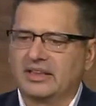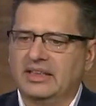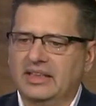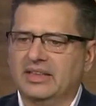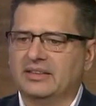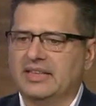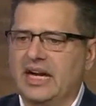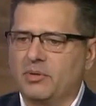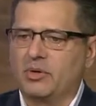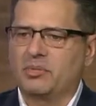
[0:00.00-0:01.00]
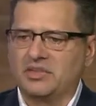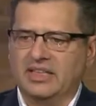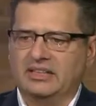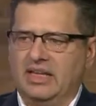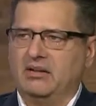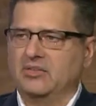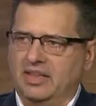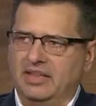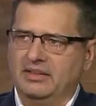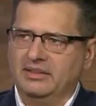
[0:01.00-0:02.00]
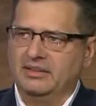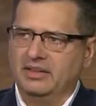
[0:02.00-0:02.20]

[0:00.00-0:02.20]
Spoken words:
So the key is, how do we protect downside